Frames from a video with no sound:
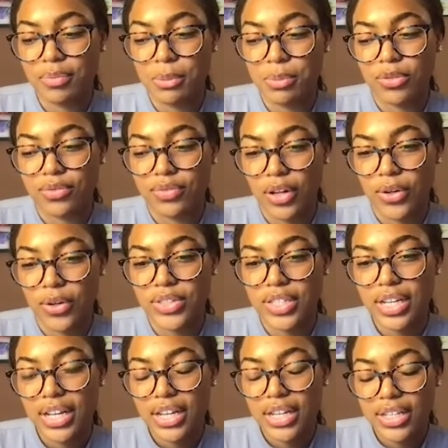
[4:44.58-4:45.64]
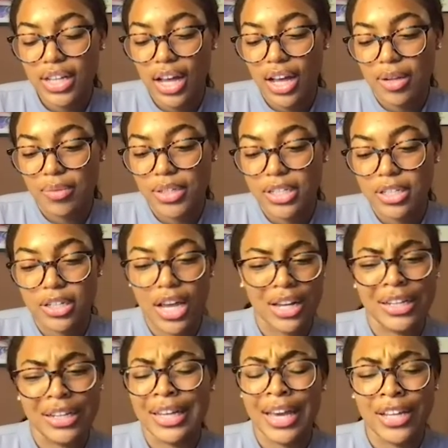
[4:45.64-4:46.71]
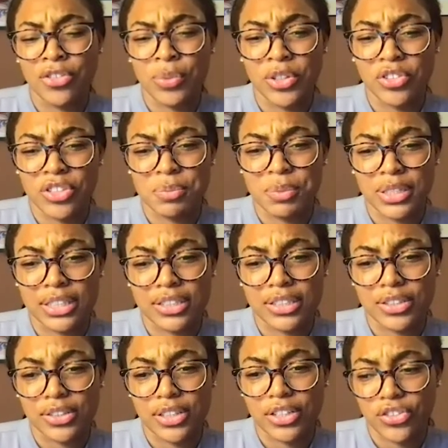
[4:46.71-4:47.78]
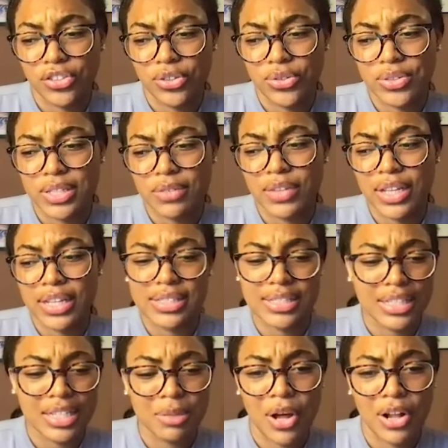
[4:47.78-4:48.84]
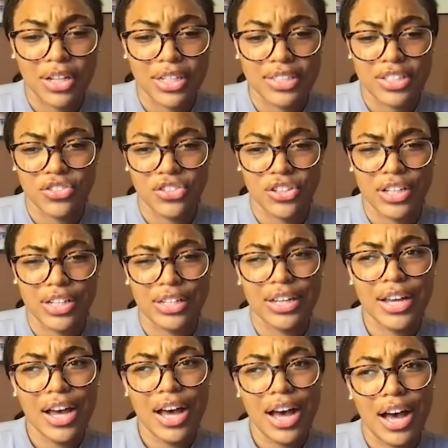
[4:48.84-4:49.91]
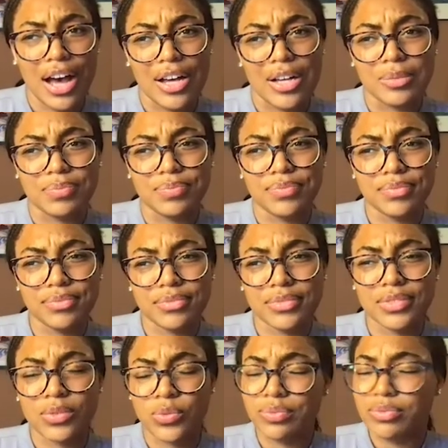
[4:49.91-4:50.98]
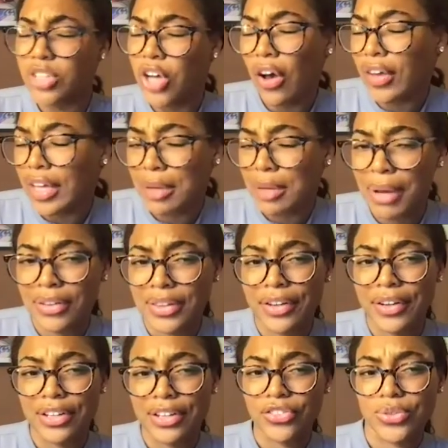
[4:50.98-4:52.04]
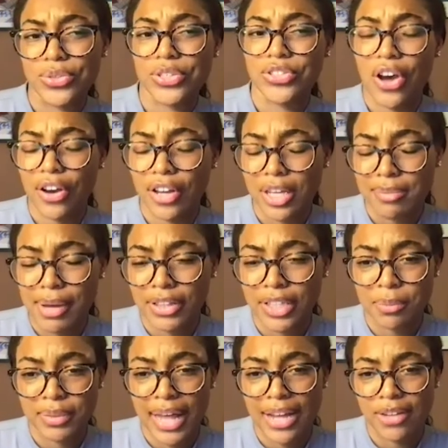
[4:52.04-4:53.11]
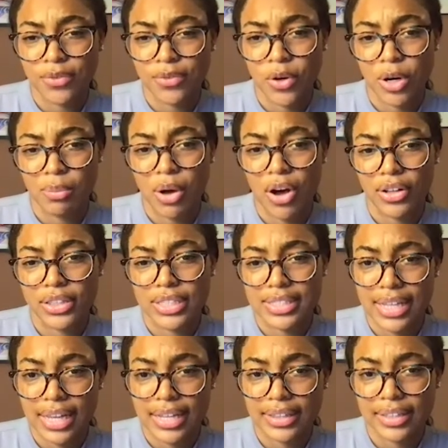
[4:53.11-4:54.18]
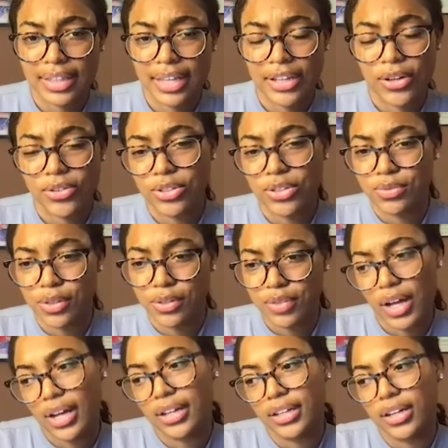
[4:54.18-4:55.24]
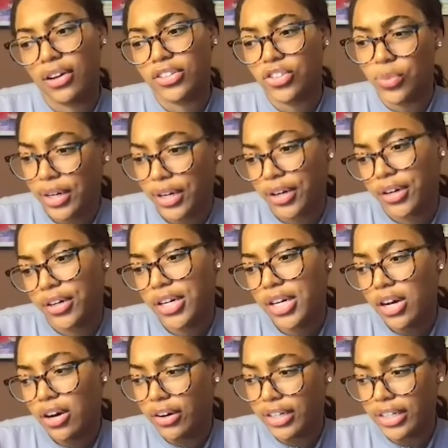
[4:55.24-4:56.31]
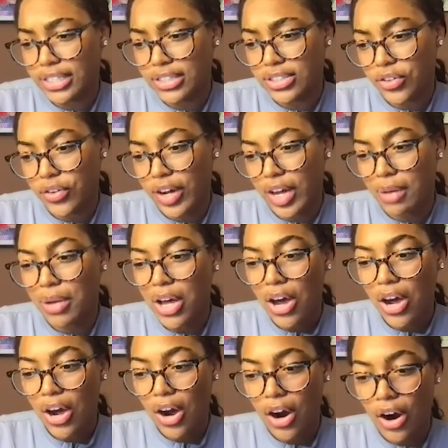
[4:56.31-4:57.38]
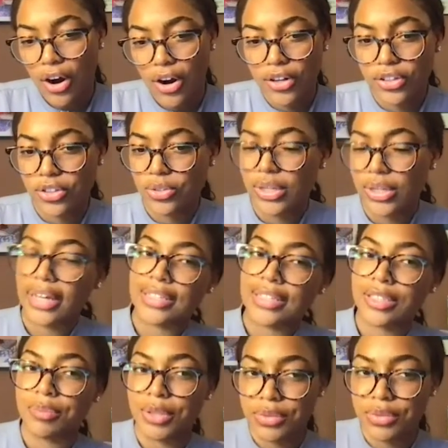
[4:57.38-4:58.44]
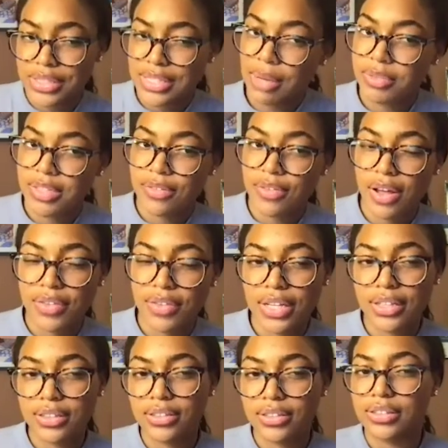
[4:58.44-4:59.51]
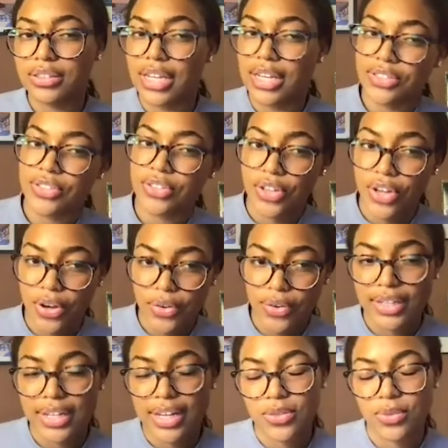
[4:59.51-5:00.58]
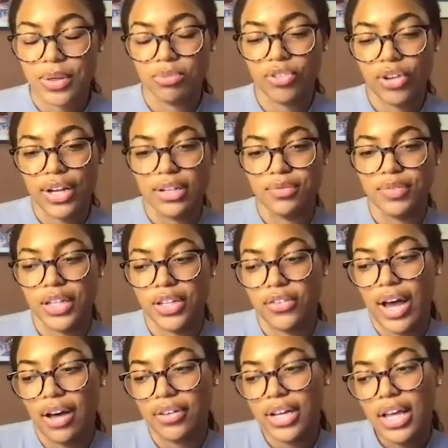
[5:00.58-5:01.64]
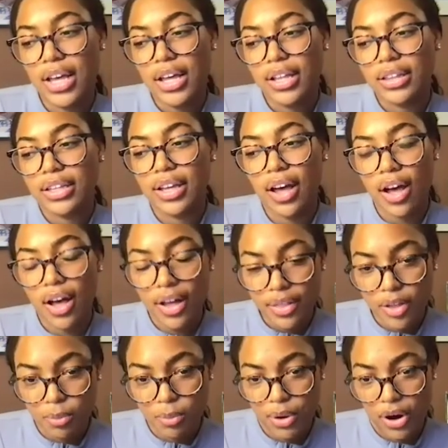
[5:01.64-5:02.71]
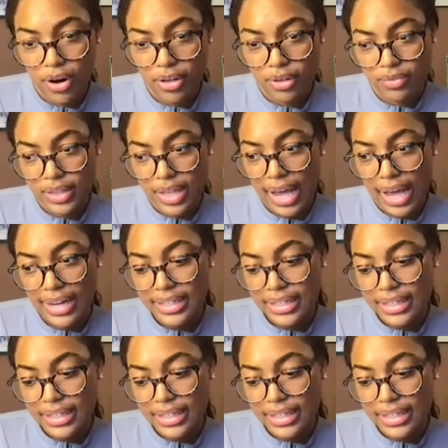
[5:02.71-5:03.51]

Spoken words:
vote and engage with just political issues. If they see a politician talking about their issues or talking about their platform on the site that they go to for fun, on Twitter, on Instagram, are you likely to be receptive of it? Yes or no? And that's what I'm trying to figure out. The other part of that